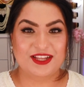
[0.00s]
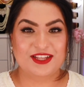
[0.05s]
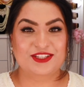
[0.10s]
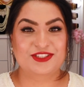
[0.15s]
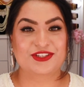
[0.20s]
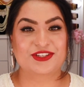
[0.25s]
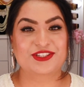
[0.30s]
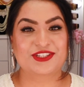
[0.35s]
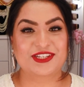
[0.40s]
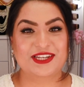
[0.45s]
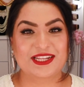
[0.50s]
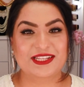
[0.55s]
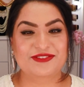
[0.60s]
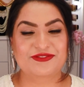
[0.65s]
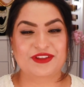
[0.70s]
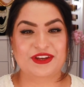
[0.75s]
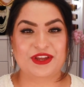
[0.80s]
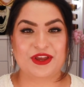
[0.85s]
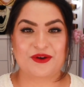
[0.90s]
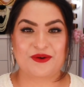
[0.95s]
So in today's
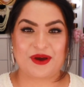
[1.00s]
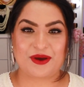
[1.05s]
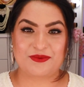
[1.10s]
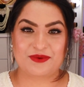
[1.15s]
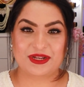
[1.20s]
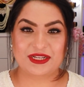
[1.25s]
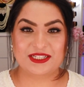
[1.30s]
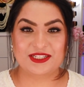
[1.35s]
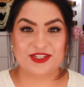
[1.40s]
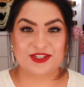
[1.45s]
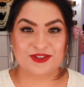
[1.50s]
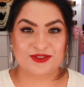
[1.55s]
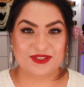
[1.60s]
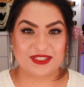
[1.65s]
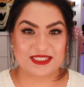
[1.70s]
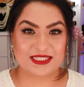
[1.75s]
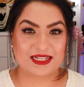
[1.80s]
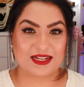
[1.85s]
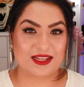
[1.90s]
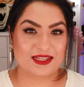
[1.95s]
video, I wanted to do
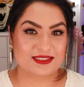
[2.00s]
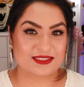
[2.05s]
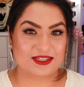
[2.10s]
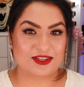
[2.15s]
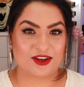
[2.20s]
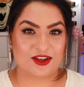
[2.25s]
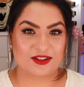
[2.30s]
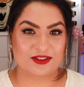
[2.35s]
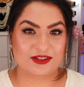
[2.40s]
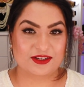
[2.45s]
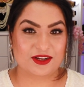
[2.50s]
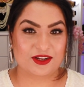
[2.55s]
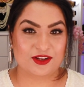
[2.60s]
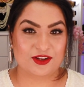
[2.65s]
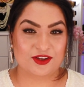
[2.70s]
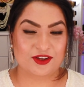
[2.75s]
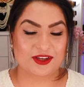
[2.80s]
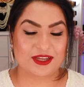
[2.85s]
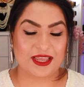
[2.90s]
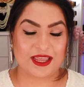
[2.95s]
this classic holiday
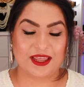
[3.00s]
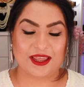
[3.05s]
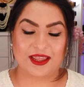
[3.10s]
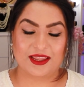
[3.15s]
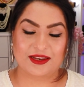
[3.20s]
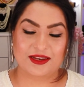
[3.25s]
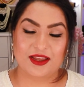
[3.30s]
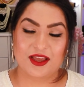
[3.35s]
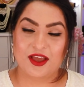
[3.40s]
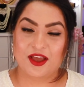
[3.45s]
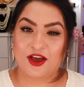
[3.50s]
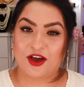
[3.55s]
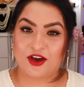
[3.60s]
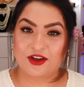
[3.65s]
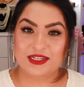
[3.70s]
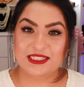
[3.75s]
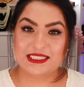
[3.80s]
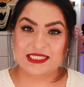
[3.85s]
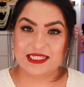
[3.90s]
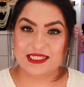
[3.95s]
look and
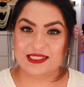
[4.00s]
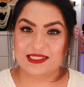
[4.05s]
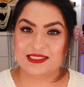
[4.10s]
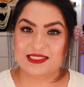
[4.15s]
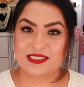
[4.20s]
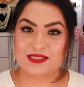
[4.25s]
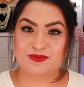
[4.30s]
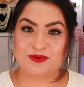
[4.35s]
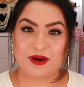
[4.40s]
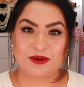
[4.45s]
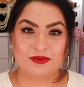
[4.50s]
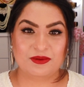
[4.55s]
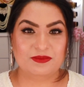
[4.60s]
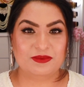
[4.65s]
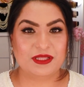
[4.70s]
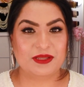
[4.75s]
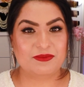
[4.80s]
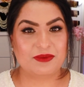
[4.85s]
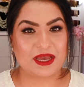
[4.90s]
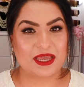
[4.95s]
honestly, this is
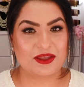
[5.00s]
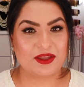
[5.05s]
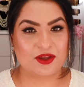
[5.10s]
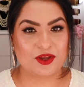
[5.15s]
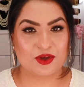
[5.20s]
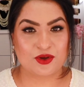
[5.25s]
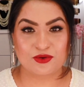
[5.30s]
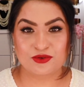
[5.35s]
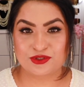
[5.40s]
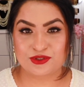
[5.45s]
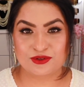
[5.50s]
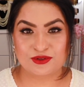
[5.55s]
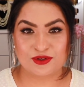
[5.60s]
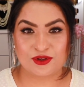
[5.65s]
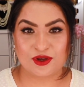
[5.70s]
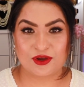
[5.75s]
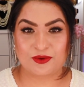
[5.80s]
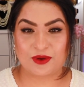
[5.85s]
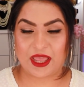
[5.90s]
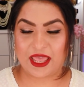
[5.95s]
probably my go-to
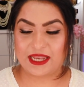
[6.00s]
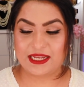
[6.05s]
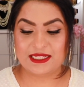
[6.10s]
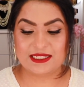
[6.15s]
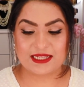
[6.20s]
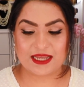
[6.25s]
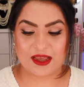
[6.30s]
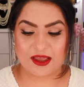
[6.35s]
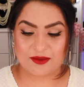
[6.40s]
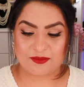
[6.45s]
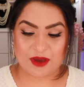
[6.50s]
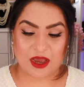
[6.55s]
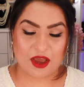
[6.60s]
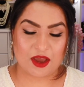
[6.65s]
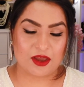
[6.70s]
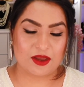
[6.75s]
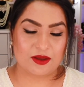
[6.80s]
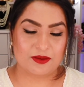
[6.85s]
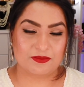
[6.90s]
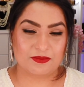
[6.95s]
look anytime I
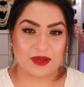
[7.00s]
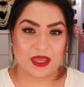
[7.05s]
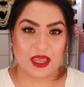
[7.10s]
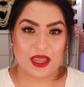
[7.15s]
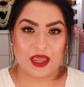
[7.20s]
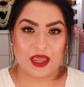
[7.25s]
am